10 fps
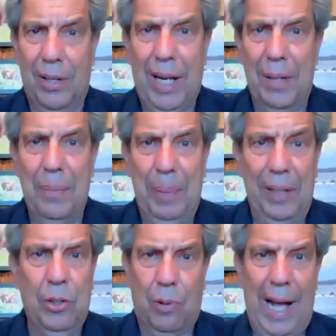out there. It had a
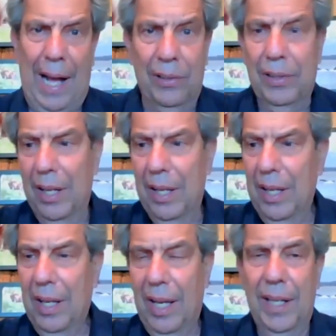big crowd.
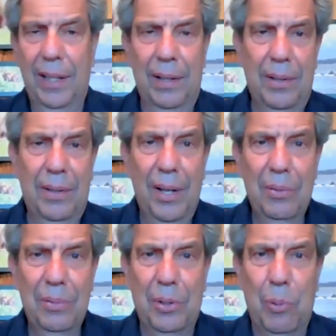And
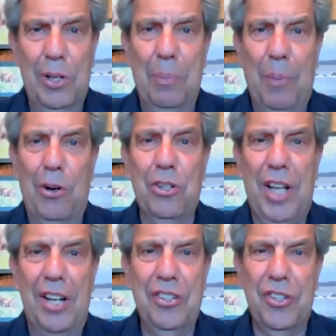the William
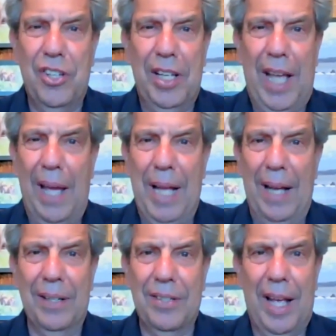Morris Agency came
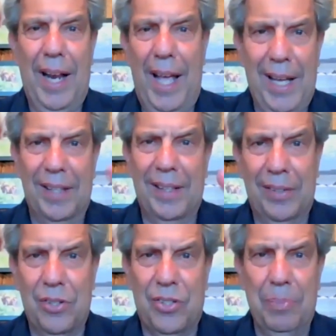down and said, "Hey, I
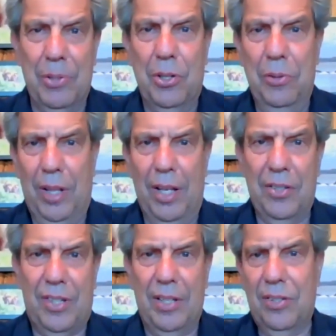think there's something to
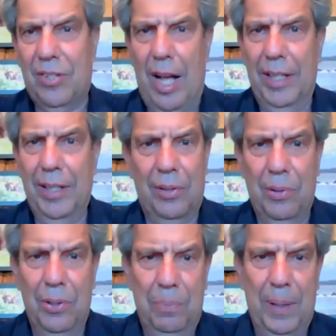this," and signed the
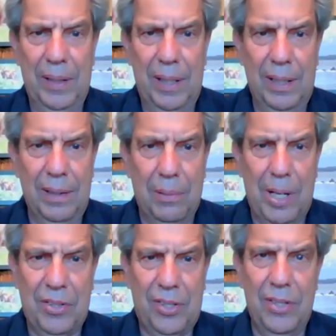group, and
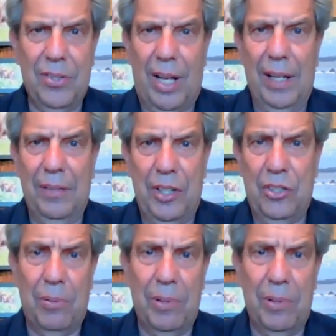the rest is kind of